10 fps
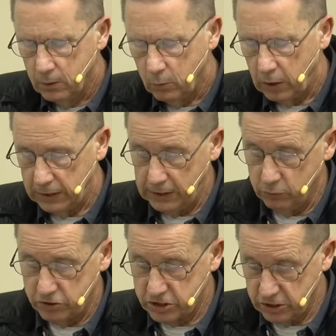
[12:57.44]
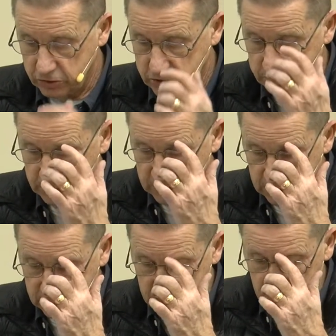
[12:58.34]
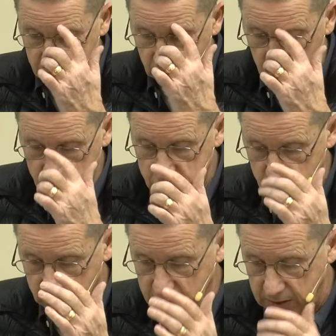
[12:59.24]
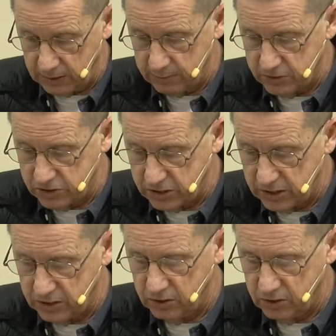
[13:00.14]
While he was still speaking, another also came and said,